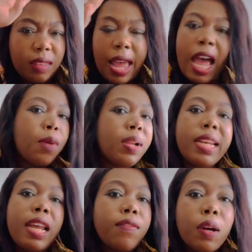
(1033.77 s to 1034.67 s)
I will
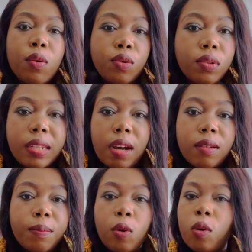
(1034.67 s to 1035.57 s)
never go to
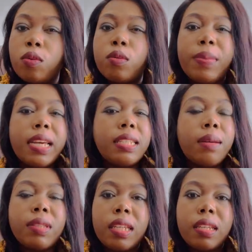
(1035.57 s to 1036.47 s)
town going to buy
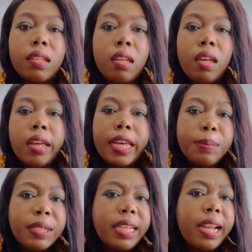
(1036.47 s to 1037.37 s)
something,
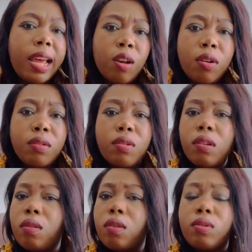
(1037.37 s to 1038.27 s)
especially alone. You
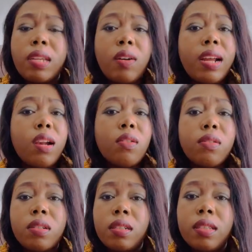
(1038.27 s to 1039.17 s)
don't go to town
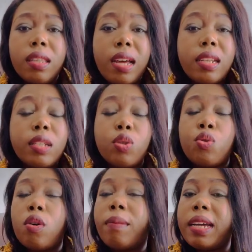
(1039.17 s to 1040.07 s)
alone. That is
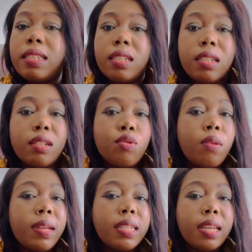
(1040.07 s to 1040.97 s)
traumatic. It's
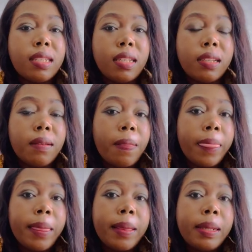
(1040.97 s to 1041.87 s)
traumatizing.
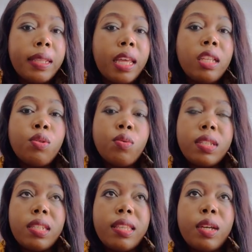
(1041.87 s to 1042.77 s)
They do
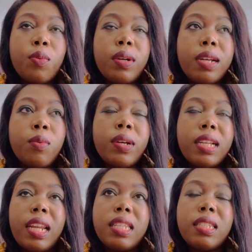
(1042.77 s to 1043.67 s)
see the
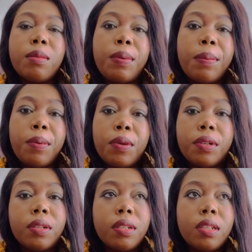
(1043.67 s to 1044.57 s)
weakness in
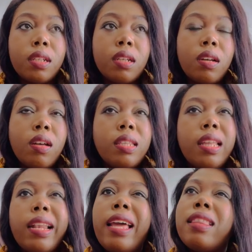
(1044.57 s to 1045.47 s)
people.
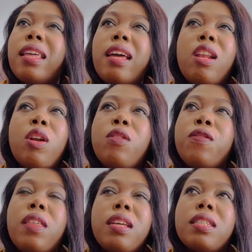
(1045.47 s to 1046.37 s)
Like, there are a lot
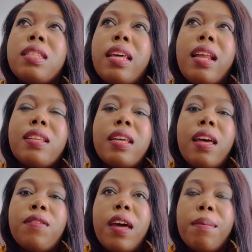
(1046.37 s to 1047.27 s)
of things that
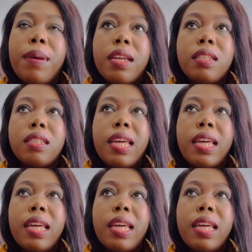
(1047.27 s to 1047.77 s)
have happened.